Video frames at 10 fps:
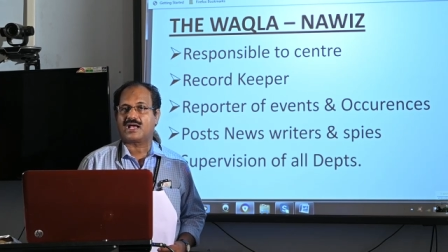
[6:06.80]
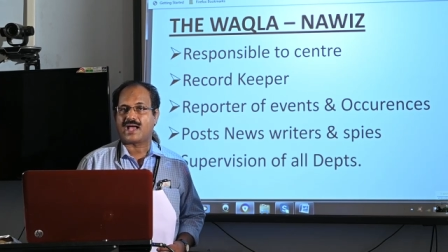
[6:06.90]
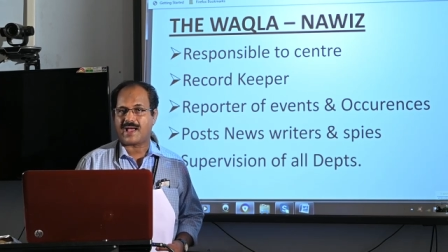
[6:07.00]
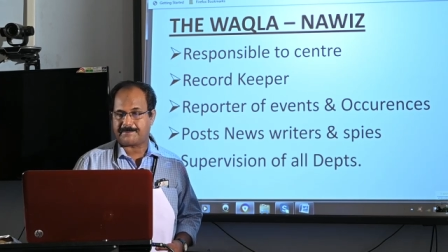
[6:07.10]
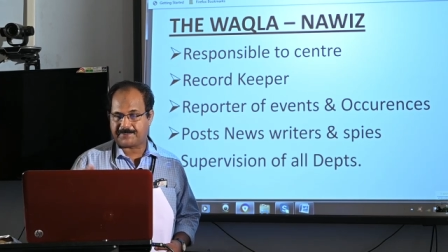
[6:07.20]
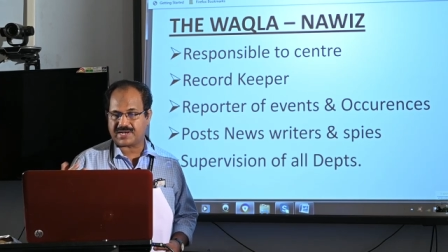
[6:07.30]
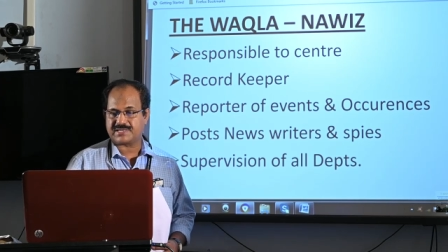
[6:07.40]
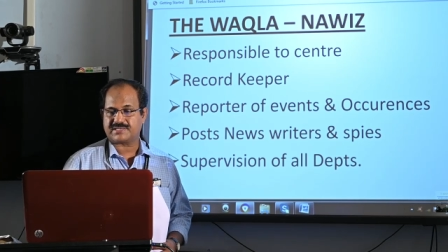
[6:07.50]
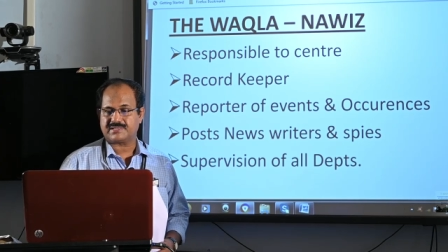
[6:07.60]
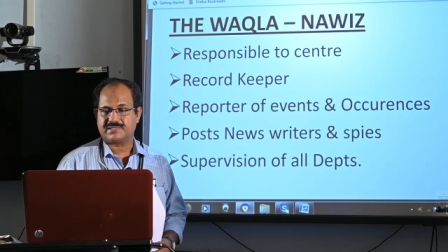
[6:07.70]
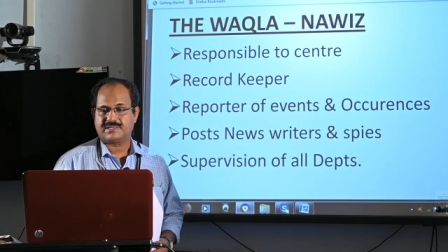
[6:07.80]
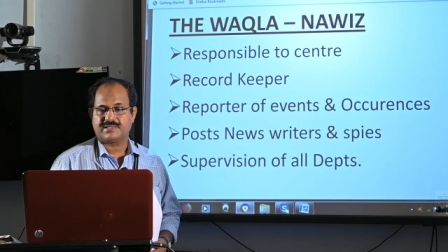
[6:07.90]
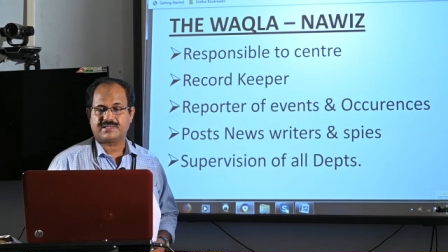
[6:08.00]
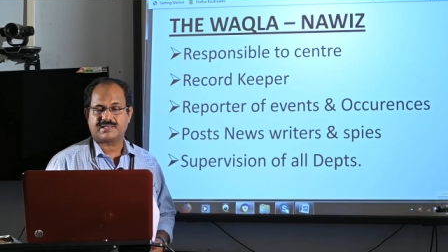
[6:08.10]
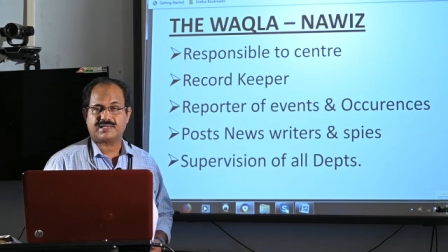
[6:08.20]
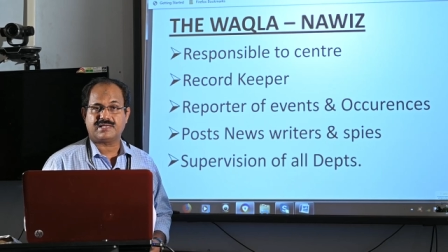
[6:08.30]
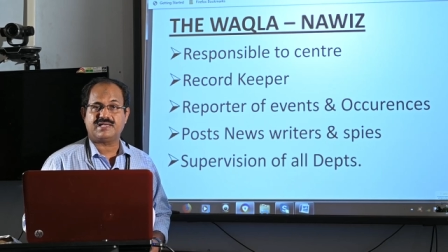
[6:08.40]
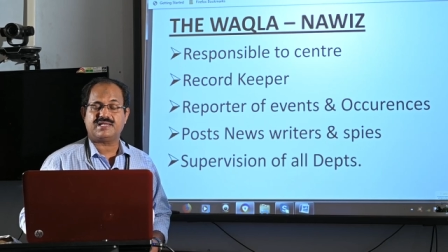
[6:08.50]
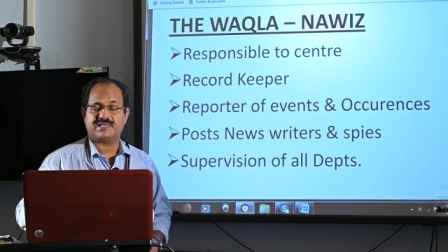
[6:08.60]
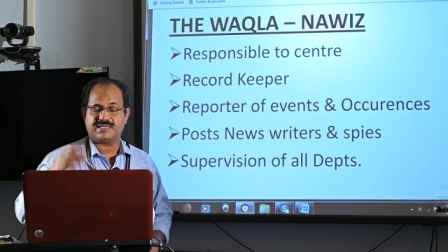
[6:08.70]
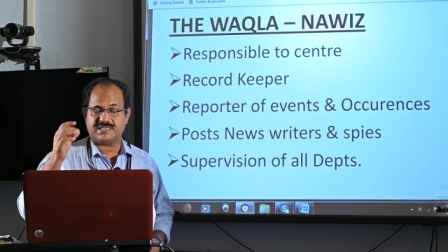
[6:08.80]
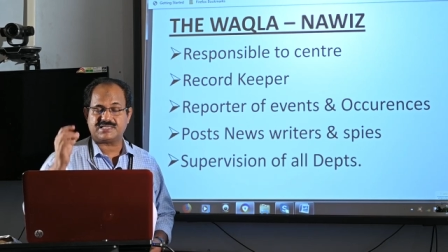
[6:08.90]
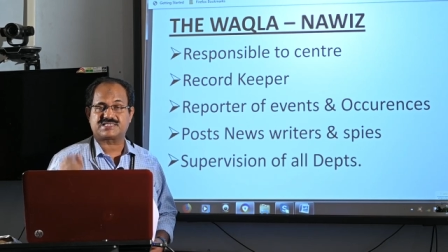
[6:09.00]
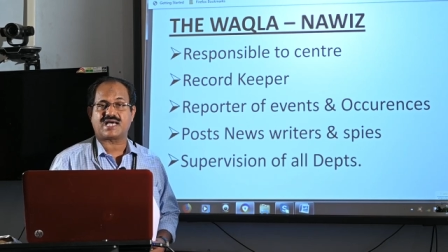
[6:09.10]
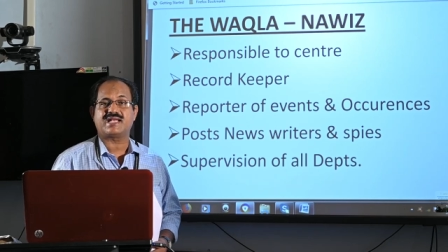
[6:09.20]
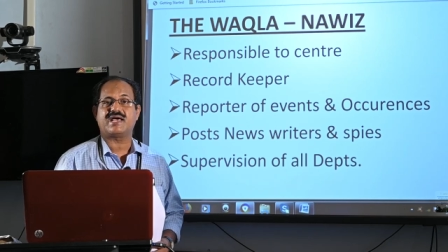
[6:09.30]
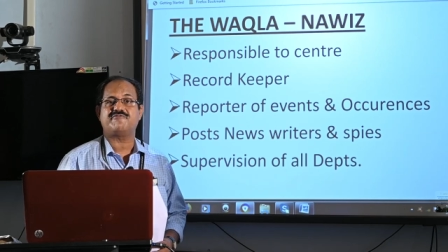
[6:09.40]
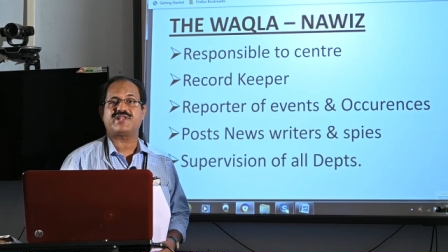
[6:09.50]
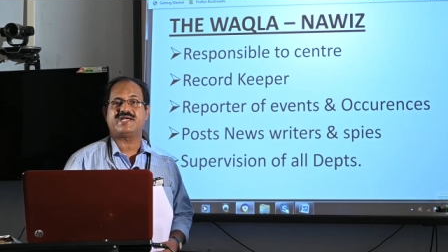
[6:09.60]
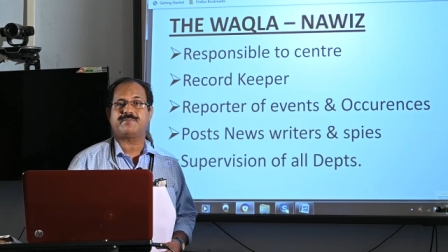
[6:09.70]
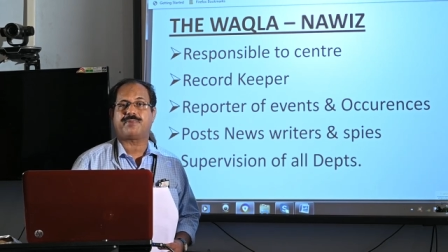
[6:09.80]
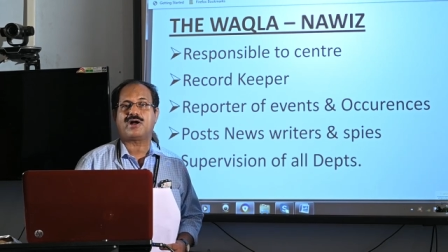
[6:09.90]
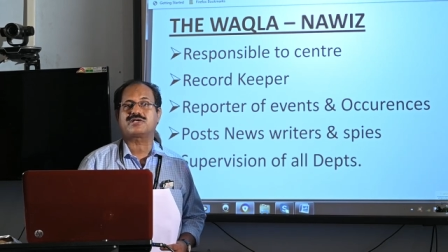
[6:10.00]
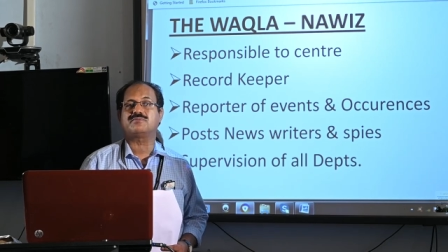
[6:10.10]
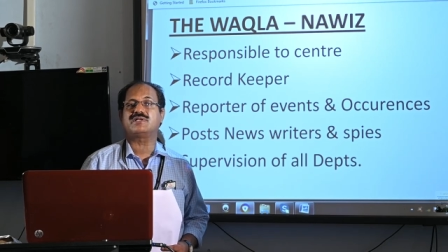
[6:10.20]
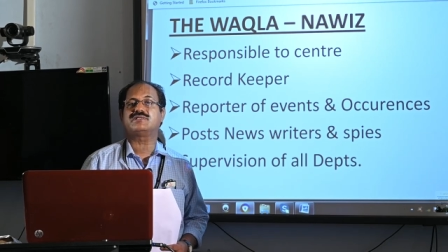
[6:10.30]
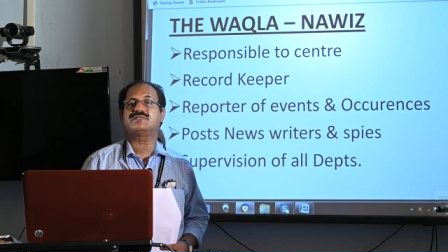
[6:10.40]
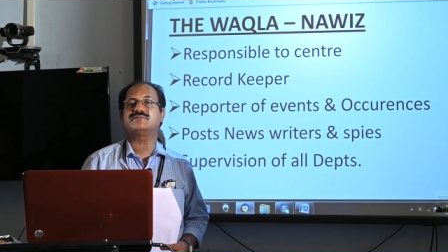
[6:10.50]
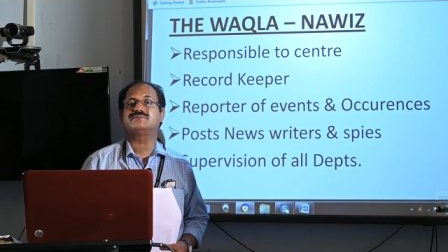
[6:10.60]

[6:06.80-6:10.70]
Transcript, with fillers: happened in each and every department